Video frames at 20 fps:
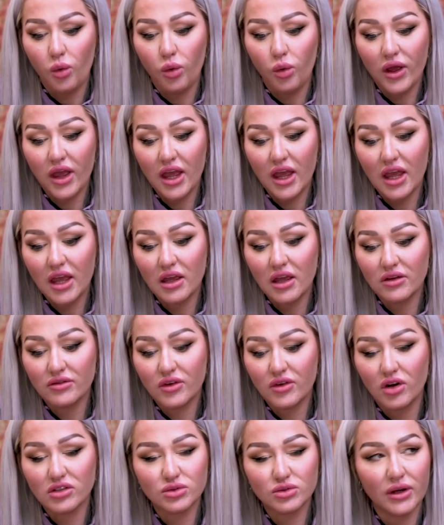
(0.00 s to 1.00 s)

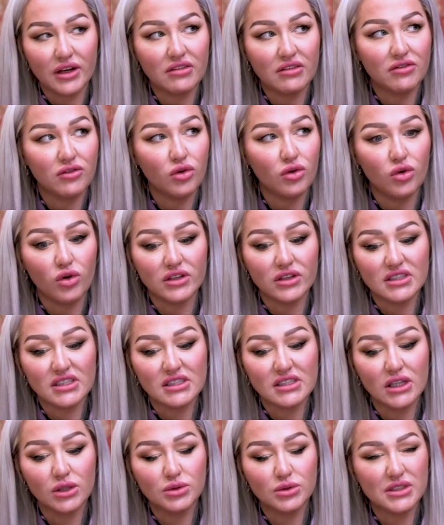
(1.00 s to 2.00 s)
we've got 24. Is
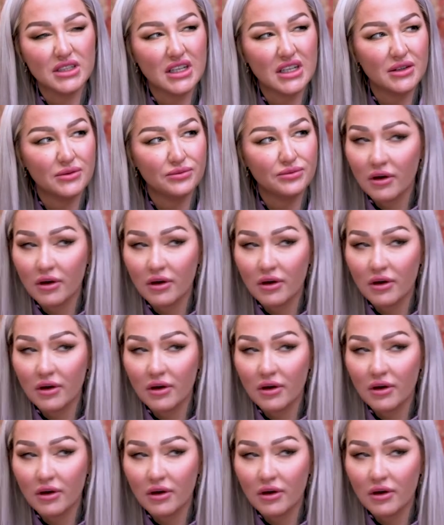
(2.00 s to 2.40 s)
this Lucy?